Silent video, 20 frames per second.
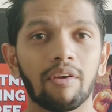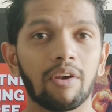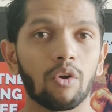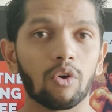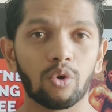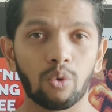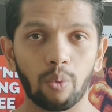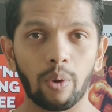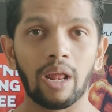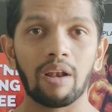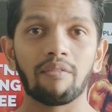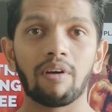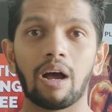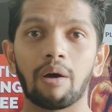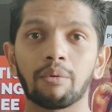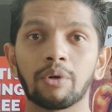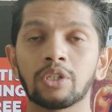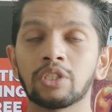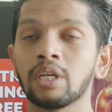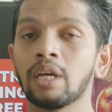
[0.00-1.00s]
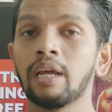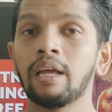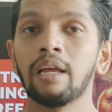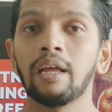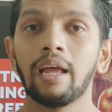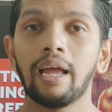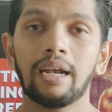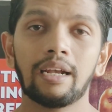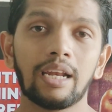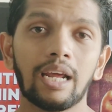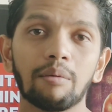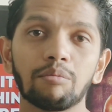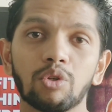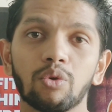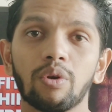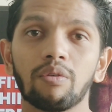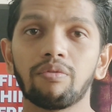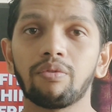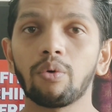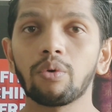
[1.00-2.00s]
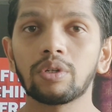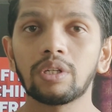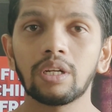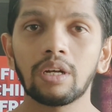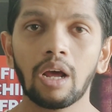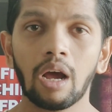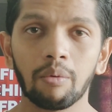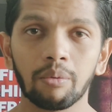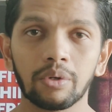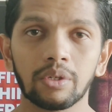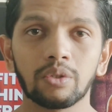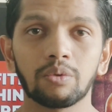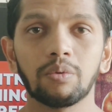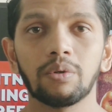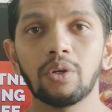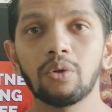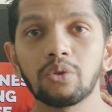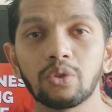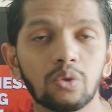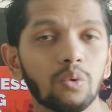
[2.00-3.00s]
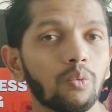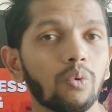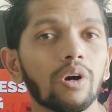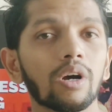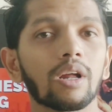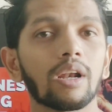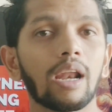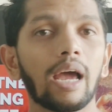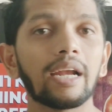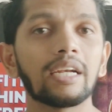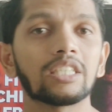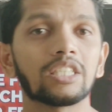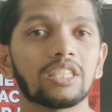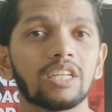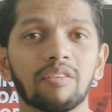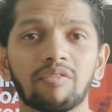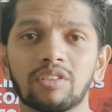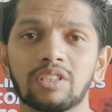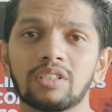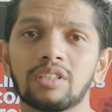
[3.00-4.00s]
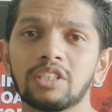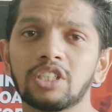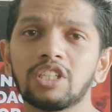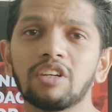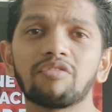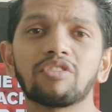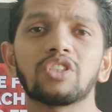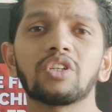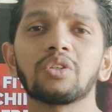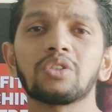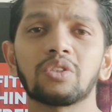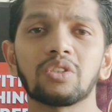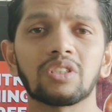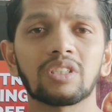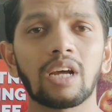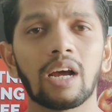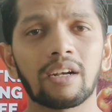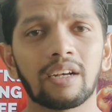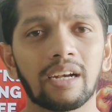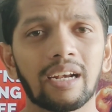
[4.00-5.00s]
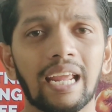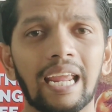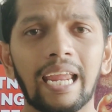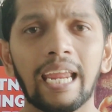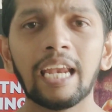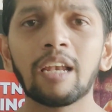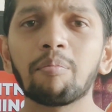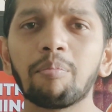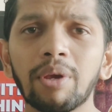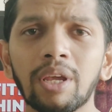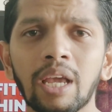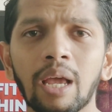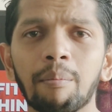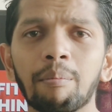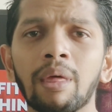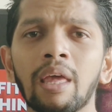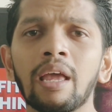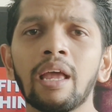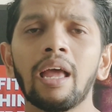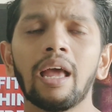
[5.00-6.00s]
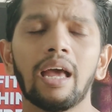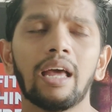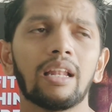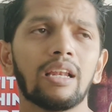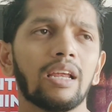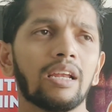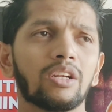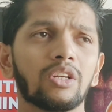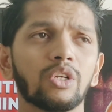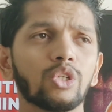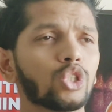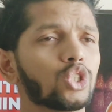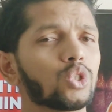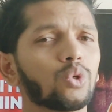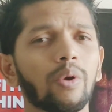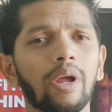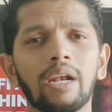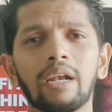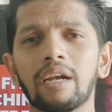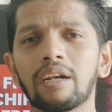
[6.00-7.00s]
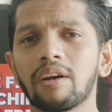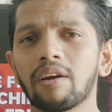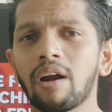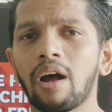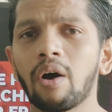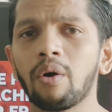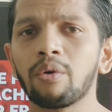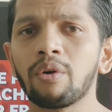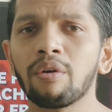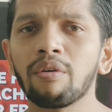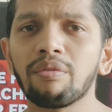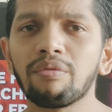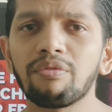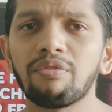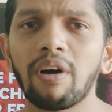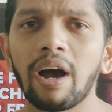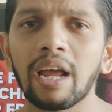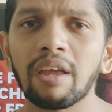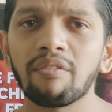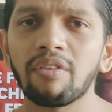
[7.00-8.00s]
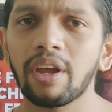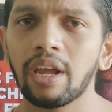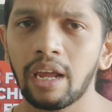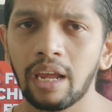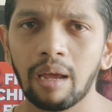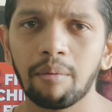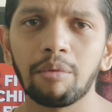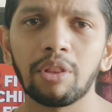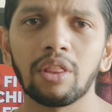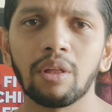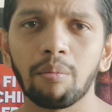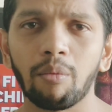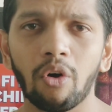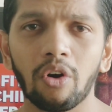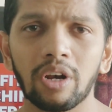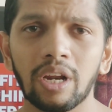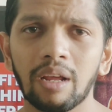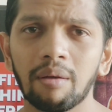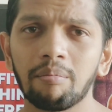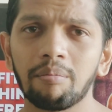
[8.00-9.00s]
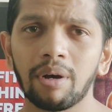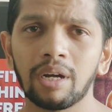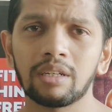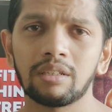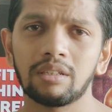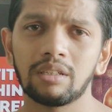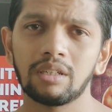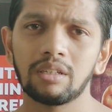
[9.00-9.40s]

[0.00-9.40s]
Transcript: or 12 hours, at times even 14 hours. We used to work night shifts. The shifts used to start at 8 p.m. and it used to end at around 5 a.m. in the morning. But